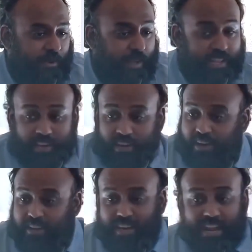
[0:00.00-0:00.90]
where they
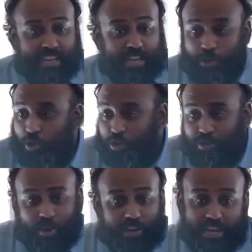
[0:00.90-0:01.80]
heard it and they could
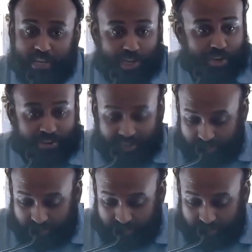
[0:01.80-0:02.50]
not endure it.